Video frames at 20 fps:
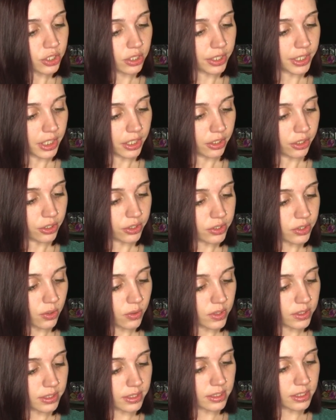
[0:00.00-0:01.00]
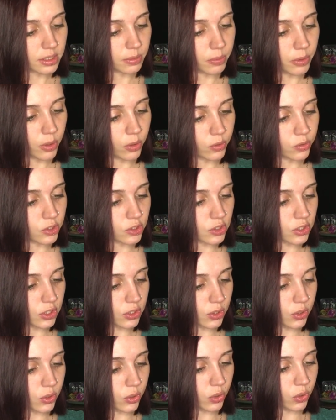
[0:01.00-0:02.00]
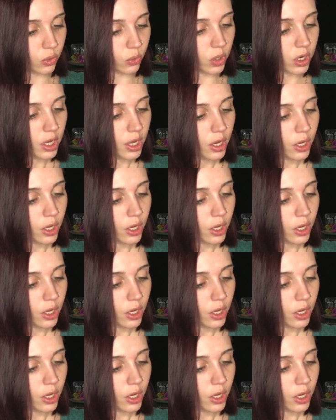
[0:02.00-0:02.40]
cleaner. So this is supposed to...